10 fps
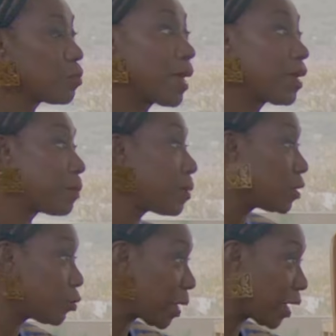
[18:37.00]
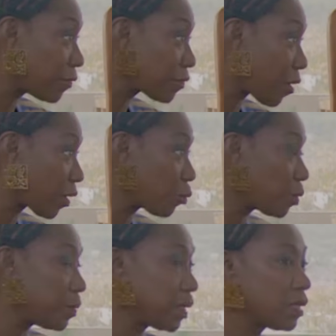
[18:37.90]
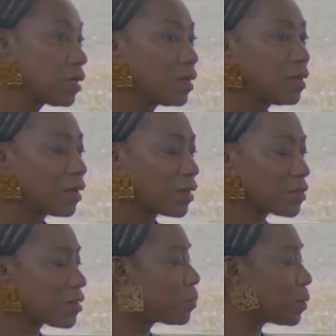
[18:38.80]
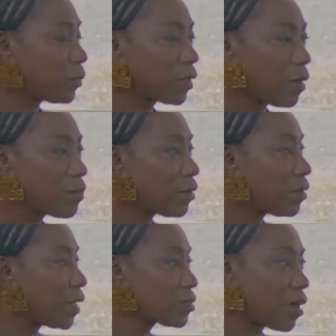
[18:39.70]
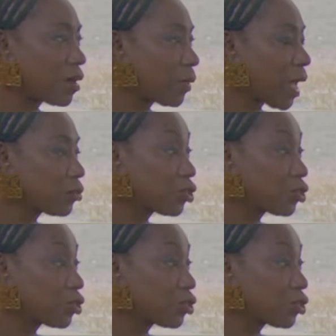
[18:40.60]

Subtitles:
you may have thought it would be. Because some people come here and they talk about how